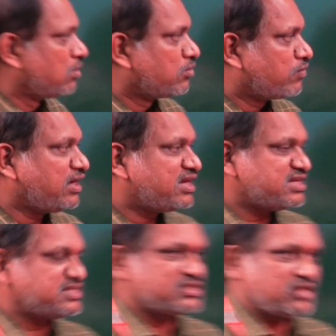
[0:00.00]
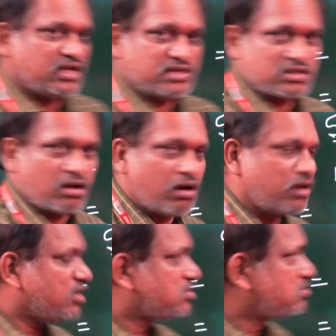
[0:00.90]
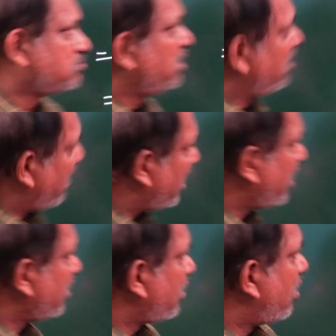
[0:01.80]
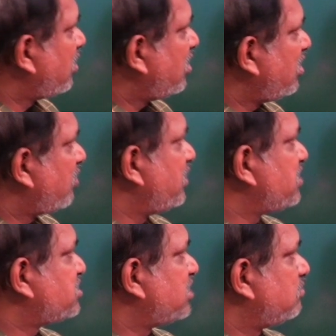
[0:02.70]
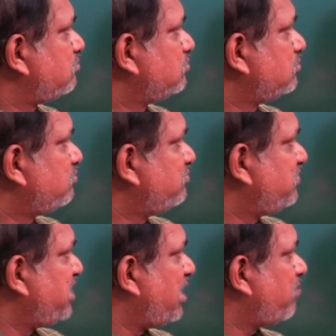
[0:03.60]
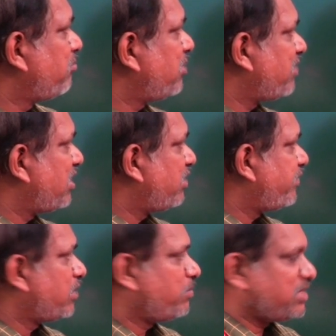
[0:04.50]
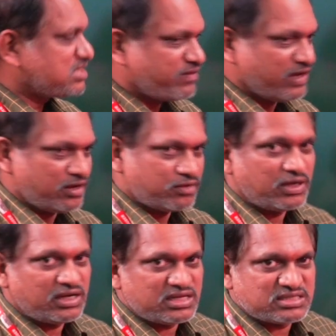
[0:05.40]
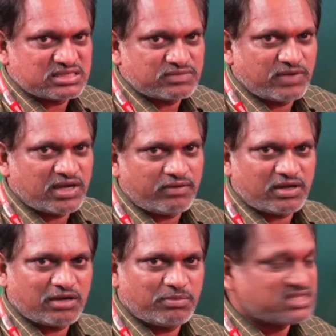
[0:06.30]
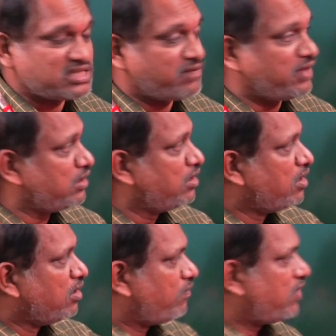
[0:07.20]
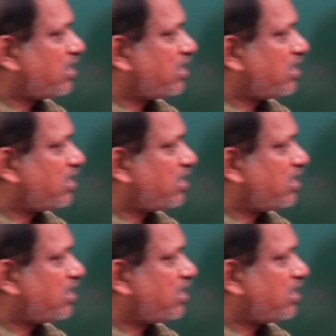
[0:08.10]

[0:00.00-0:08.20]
26 days odd days. Again odd day definition. A number when divided by 7, 26 when divided by 7, the